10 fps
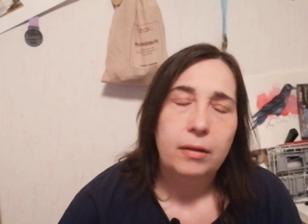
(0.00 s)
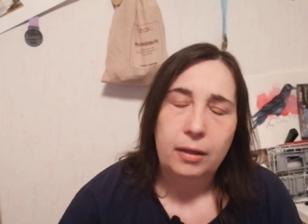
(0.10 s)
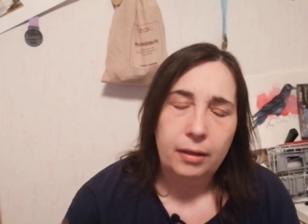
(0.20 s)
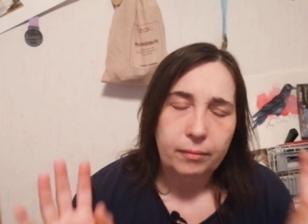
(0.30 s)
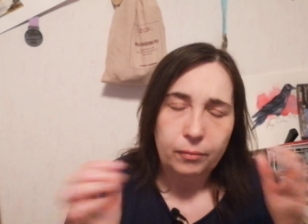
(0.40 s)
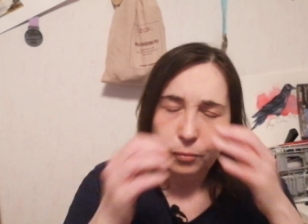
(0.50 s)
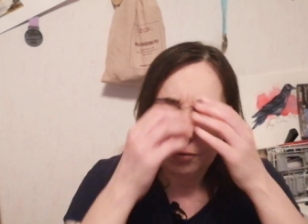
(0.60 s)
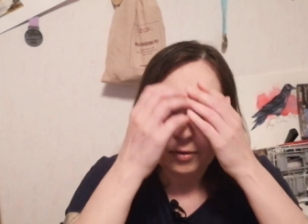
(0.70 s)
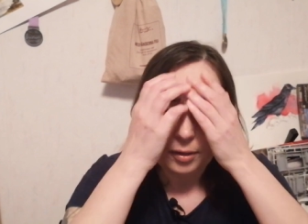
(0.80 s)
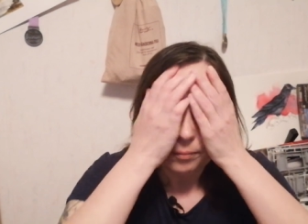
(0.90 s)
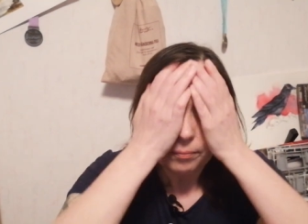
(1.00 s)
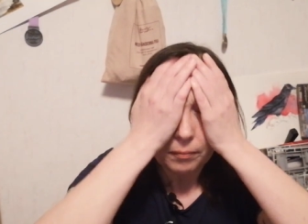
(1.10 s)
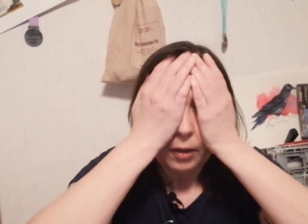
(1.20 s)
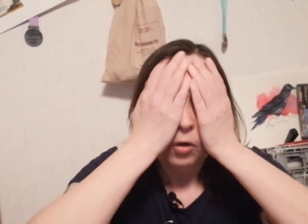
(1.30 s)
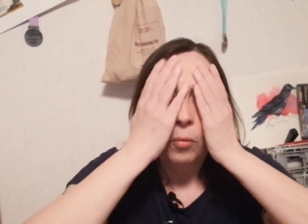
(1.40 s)
Yeah, we'll see.
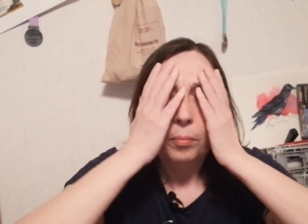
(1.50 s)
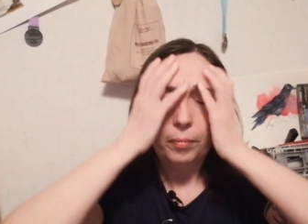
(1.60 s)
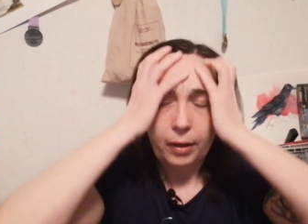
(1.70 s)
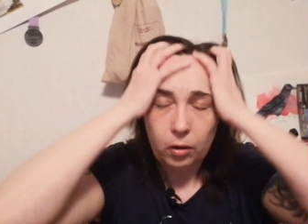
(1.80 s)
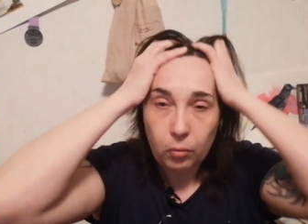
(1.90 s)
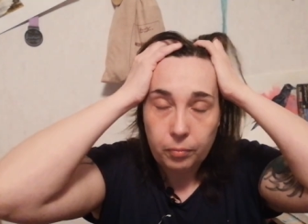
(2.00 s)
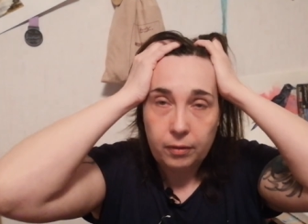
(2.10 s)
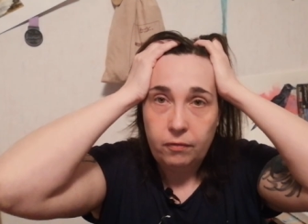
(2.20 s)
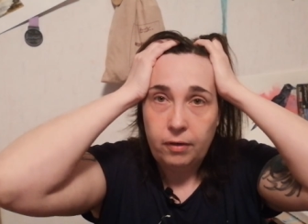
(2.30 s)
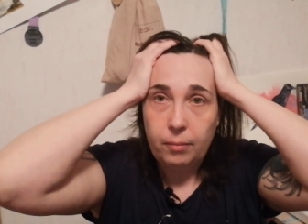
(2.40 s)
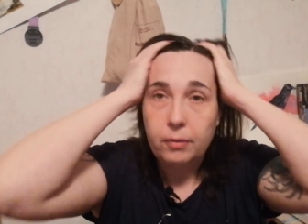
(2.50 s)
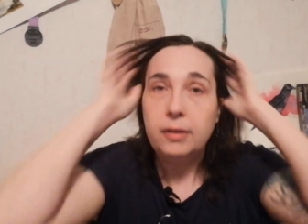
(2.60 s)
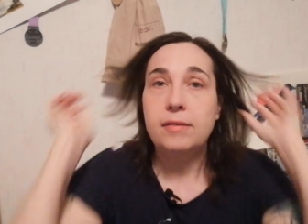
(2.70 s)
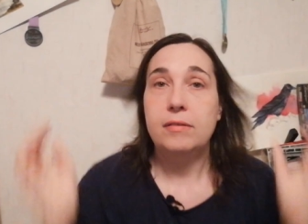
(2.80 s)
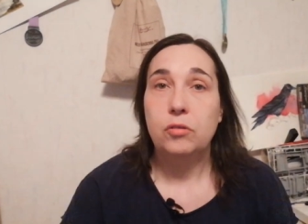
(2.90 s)
I hope the fabric
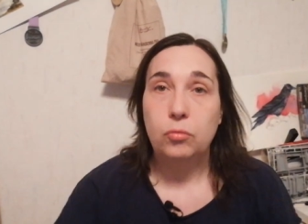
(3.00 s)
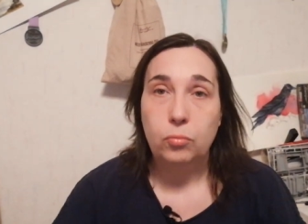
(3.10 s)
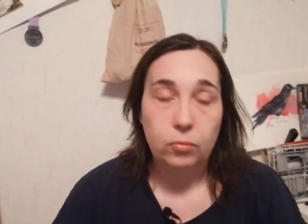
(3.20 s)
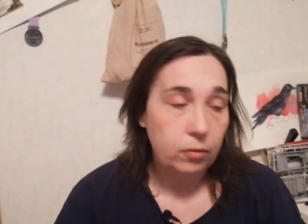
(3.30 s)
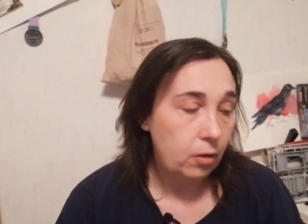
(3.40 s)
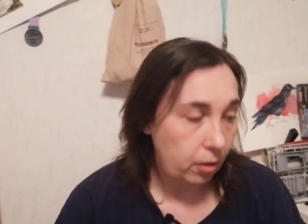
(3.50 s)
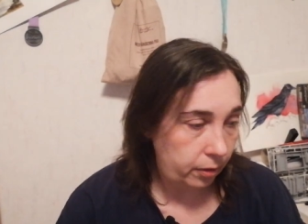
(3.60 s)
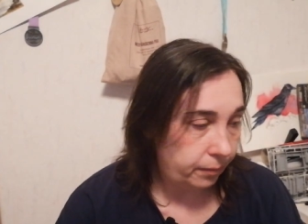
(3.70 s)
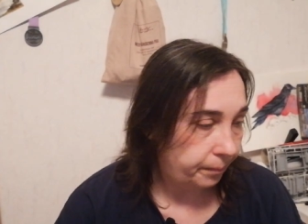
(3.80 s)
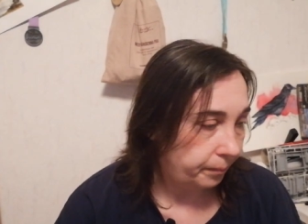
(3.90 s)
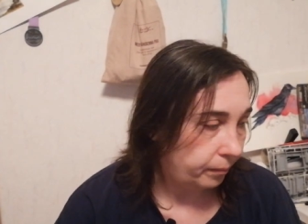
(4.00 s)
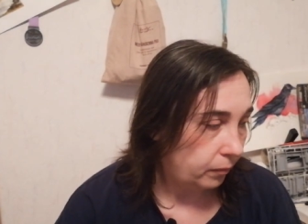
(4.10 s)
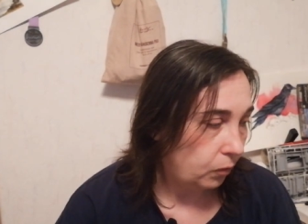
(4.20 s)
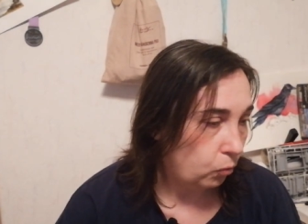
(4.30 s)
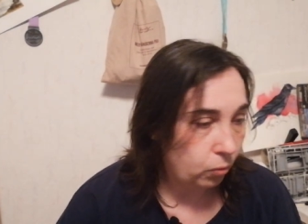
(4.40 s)
isn't too hard
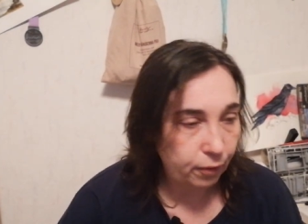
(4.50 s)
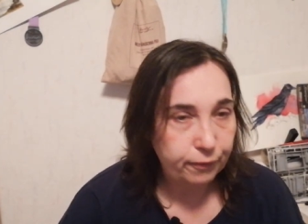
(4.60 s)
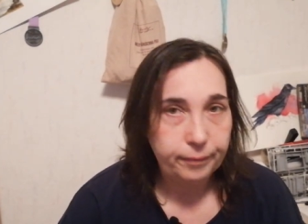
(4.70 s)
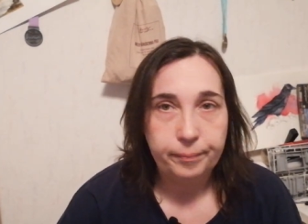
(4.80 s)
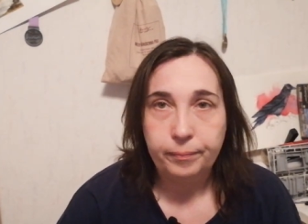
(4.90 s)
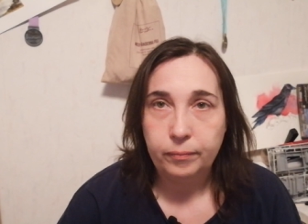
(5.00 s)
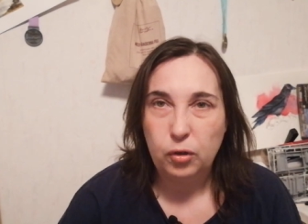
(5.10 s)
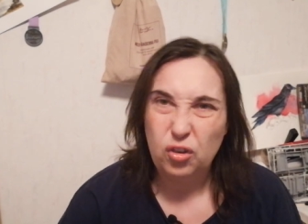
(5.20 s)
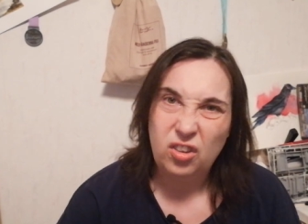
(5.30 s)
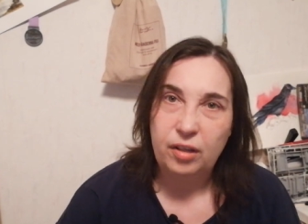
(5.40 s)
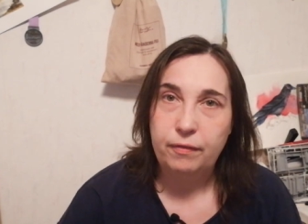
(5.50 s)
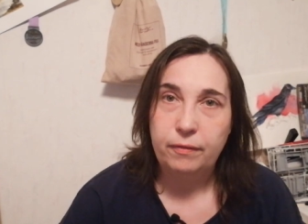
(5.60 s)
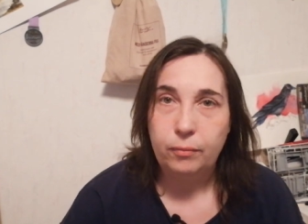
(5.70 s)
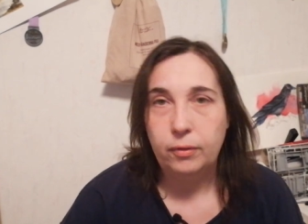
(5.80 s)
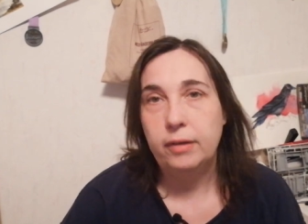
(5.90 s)
or rough or stiff,
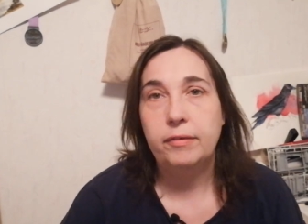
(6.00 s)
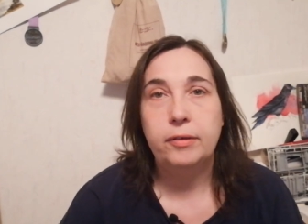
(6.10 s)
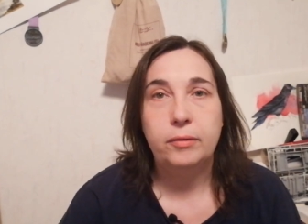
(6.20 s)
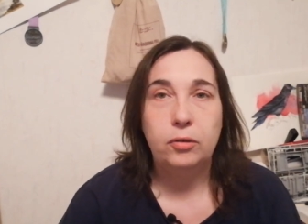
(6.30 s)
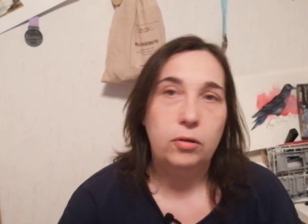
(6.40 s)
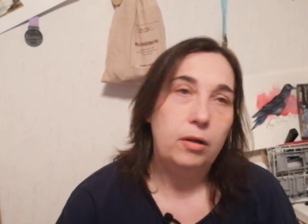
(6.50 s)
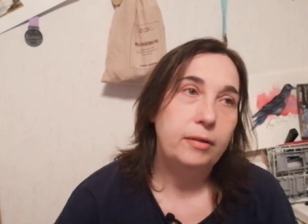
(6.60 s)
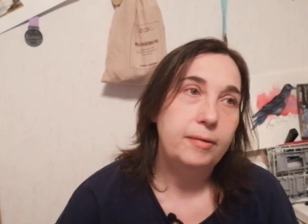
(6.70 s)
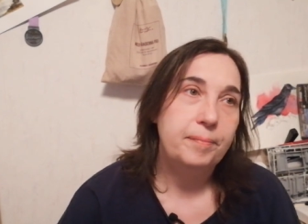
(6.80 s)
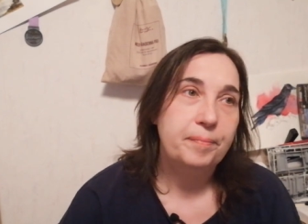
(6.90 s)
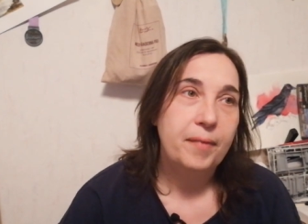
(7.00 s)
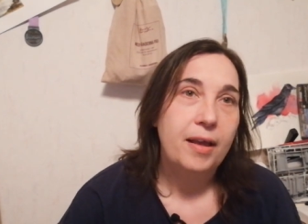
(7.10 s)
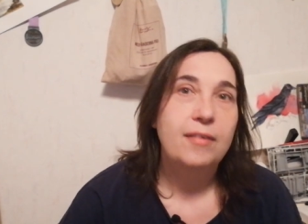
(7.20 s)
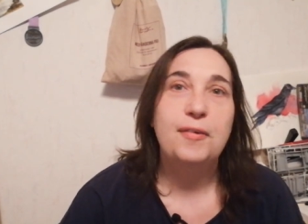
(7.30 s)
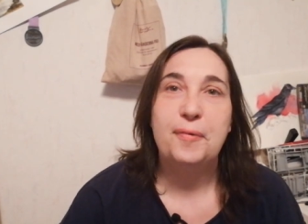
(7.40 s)
whatever you call it.
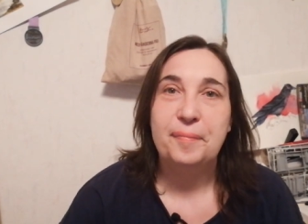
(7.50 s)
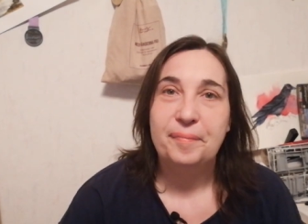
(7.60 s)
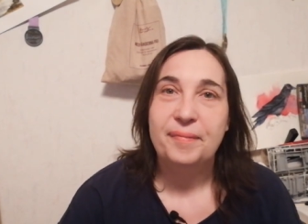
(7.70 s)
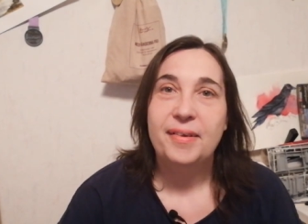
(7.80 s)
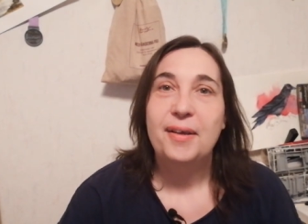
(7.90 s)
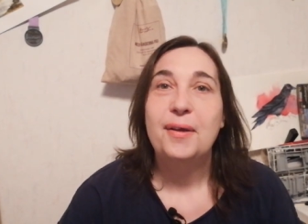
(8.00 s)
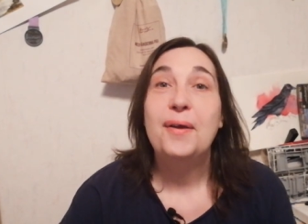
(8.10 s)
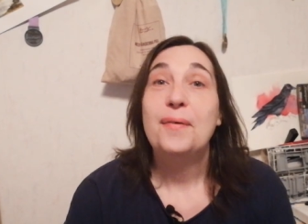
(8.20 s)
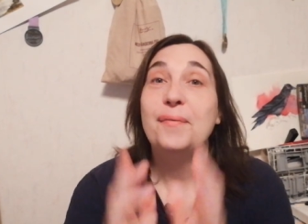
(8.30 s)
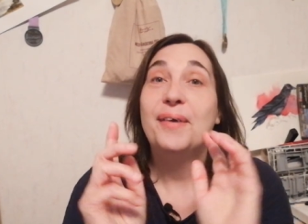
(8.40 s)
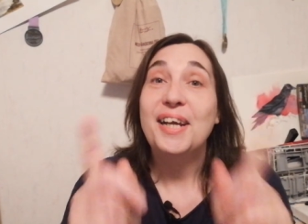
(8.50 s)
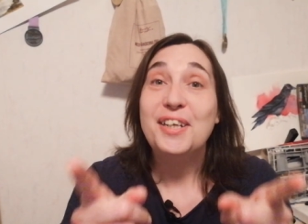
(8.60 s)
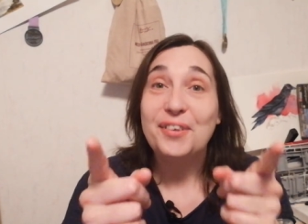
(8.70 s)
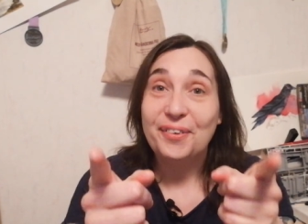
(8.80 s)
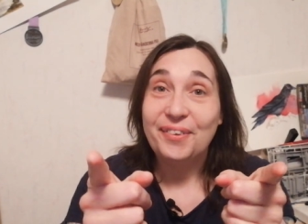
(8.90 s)
So,
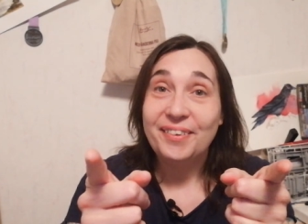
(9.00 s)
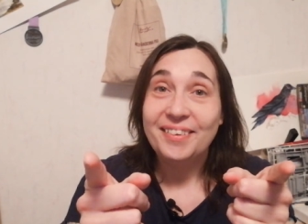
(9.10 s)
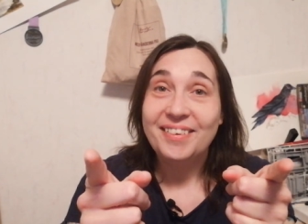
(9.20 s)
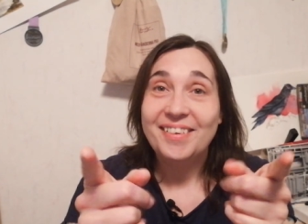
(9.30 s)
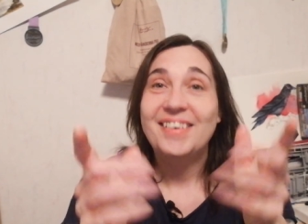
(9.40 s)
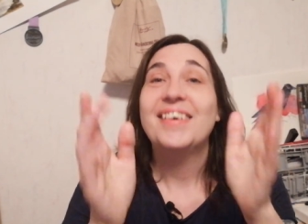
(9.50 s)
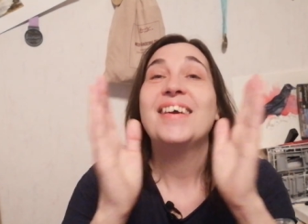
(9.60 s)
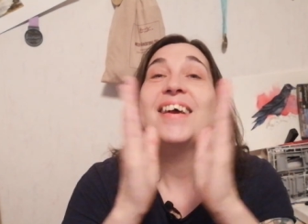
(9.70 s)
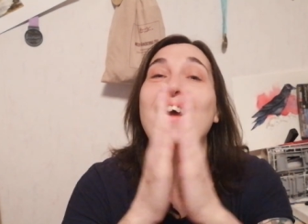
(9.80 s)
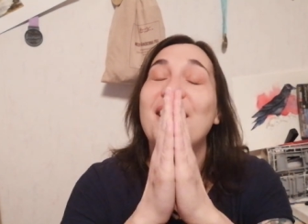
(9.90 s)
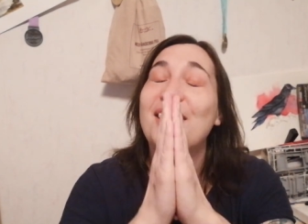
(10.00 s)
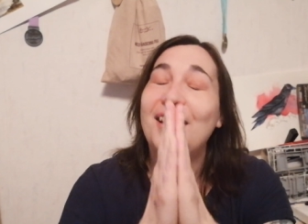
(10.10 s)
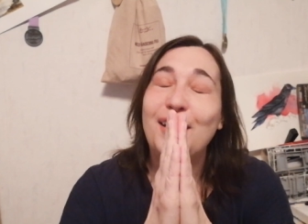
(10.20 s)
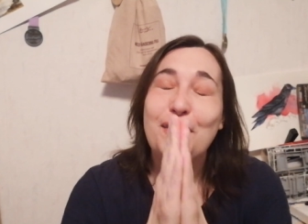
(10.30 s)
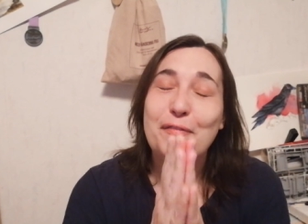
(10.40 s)
Rachel,
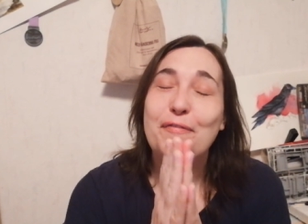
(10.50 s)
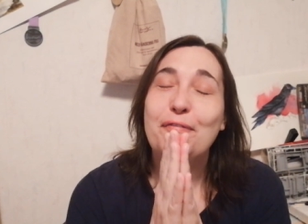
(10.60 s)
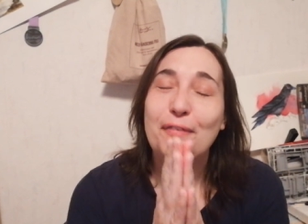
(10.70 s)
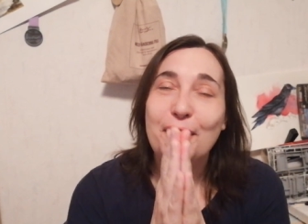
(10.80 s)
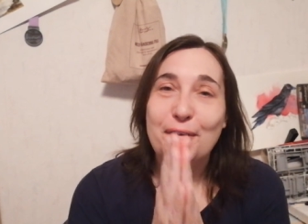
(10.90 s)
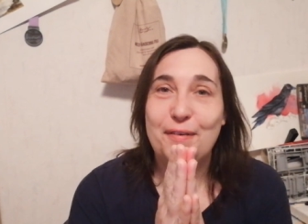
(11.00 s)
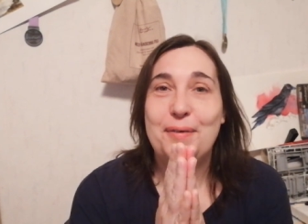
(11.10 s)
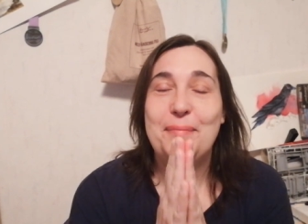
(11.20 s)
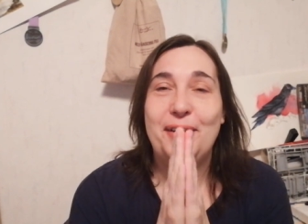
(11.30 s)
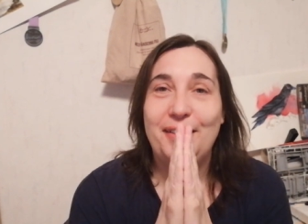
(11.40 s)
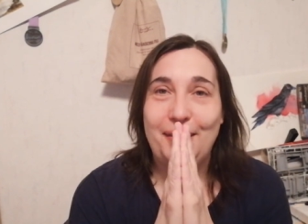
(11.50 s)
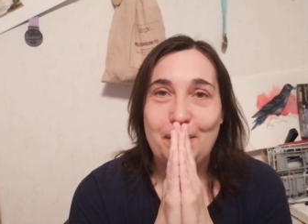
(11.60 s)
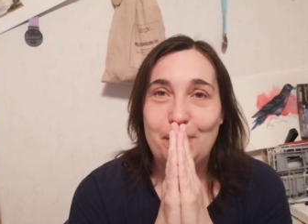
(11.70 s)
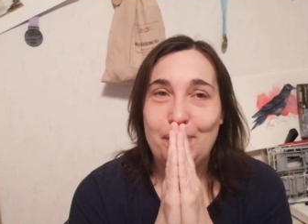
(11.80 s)
thank you very, very much.